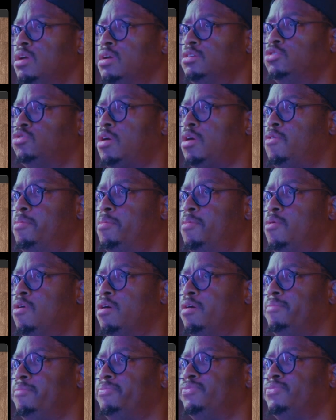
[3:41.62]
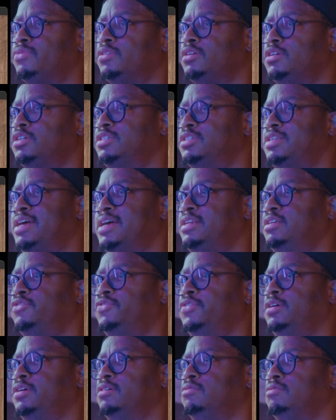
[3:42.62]
Try one more. This 90s
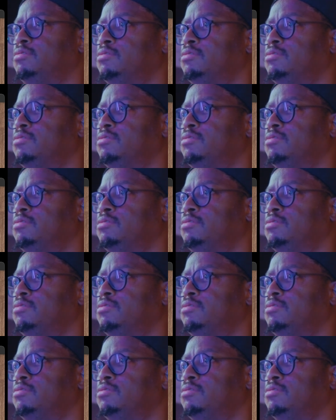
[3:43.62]
feel.